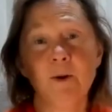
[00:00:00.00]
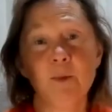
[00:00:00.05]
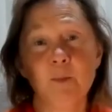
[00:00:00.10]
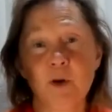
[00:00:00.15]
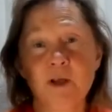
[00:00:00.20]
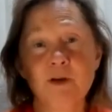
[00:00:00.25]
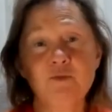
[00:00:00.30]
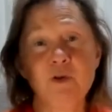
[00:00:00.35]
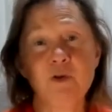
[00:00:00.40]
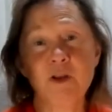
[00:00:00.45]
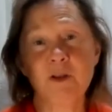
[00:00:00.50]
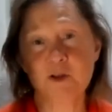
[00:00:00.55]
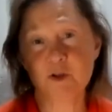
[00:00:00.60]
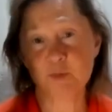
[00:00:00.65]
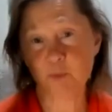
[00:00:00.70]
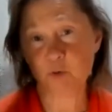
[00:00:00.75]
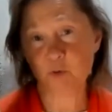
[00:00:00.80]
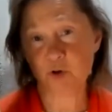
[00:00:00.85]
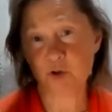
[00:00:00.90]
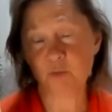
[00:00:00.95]
Please read this
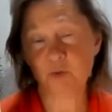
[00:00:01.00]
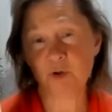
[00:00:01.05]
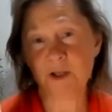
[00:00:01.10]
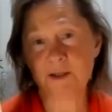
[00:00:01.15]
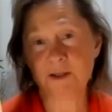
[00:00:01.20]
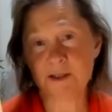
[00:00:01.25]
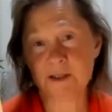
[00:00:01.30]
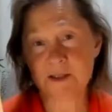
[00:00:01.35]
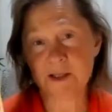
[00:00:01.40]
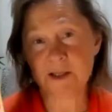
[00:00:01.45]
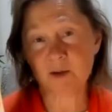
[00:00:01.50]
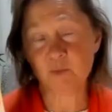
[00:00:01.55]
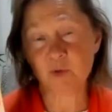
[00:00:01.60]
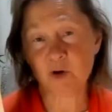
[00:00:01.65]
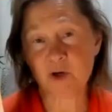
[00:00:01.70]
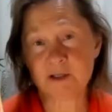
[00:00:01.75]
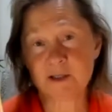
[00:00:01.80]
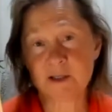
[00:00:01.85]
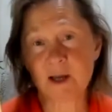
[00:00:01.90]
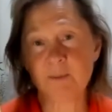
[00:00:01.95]
book. You will understand where
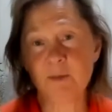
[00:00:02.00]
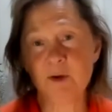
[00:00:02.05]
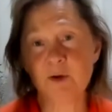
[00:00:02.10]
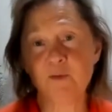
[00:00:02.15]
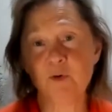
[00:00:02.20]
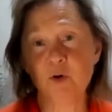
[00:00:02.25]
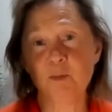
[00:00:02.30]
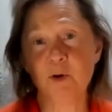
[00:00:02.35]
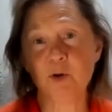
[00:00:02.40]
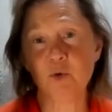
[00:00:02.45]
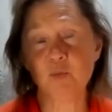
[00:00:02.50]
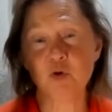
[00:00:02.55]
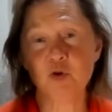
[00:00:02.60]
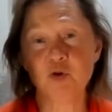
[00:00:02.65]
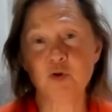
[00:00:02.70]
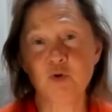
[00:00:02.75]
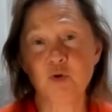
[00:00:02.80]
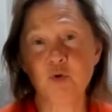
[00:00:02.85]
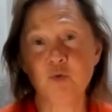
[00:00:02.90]
it's coming from and what to do